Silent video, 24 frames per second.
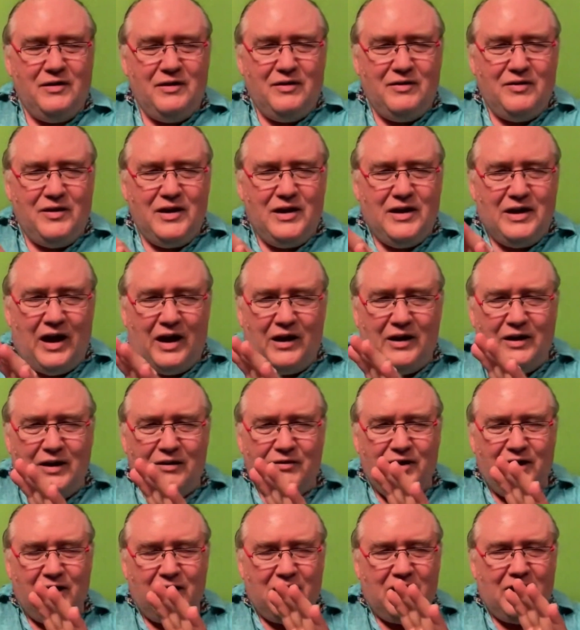the younger
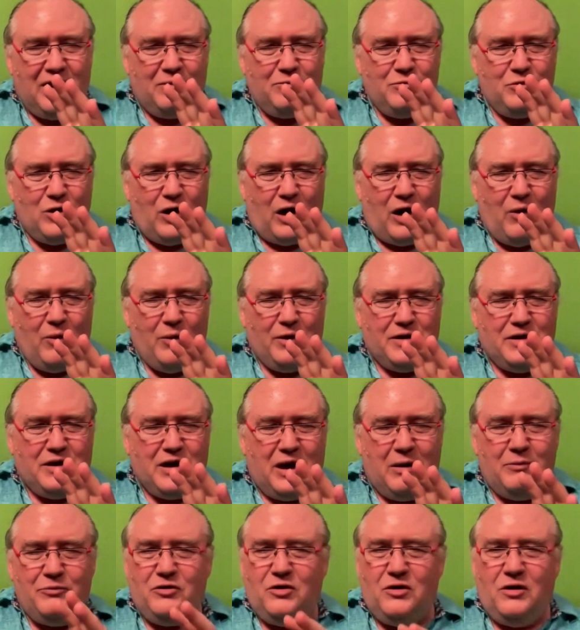they come to our
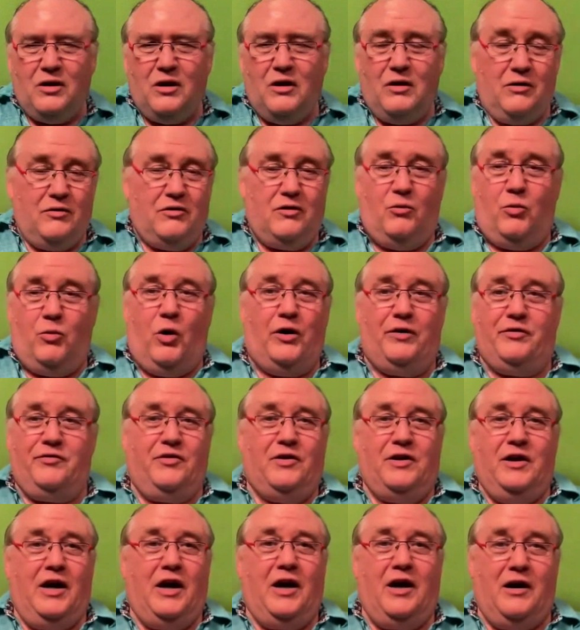times, the worse they
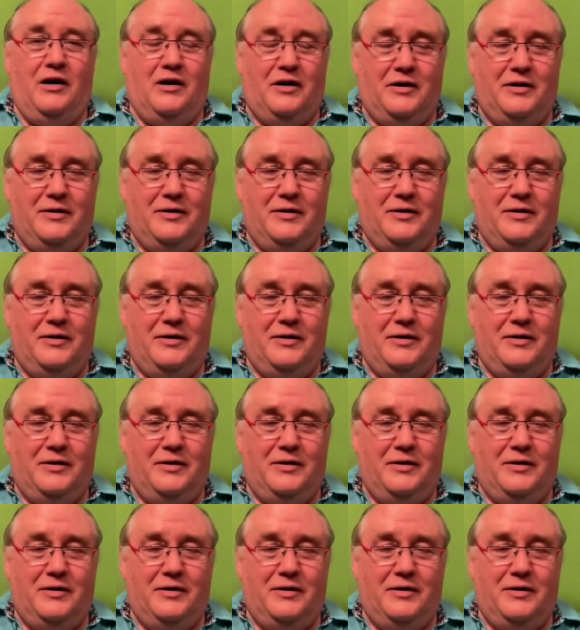are.